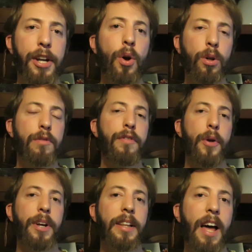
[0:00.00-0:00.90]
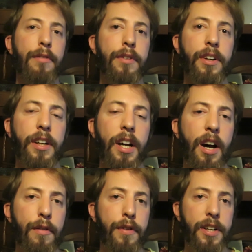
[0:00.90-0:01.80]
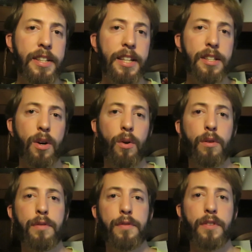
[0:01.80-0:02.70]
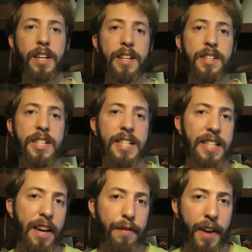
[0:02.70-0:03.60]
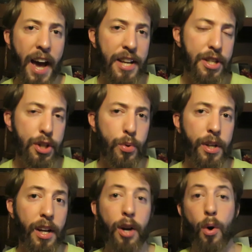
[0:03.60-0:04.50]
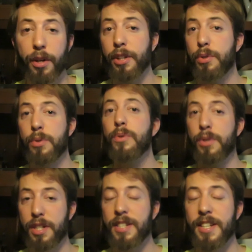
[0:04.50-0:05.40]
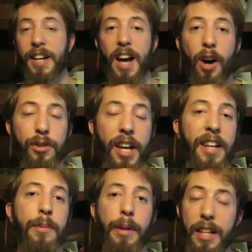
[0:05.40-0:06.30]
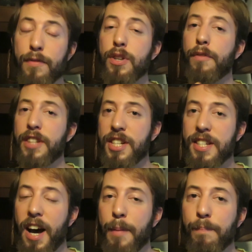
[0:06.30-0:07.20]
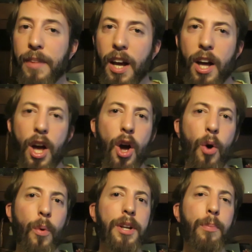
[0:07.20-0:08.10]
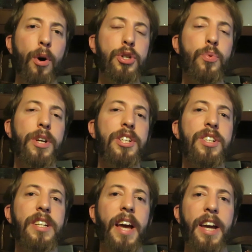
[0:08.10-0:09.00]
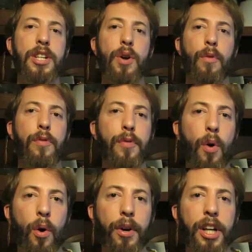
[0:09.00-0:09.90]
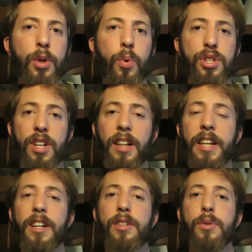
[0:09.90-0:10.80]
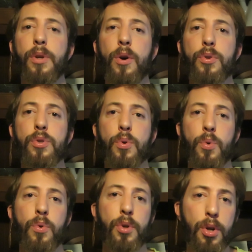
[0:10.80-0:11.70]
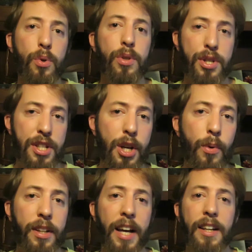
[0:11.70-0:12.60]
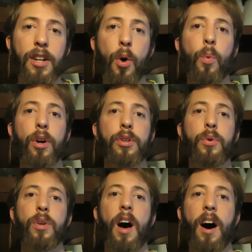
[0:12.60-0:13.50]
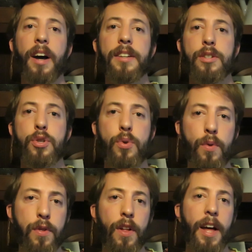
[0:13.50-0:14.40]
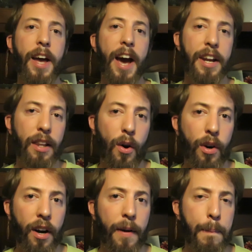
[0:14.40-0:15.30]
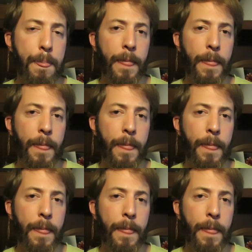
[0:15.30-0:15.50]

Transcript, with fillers: and not very clever, a verdict of his slave ancestry according to this account and the beliefs of this time. When the boys reached the age of four, it was clear to those who knew the secret that no one could hide the truth any longer.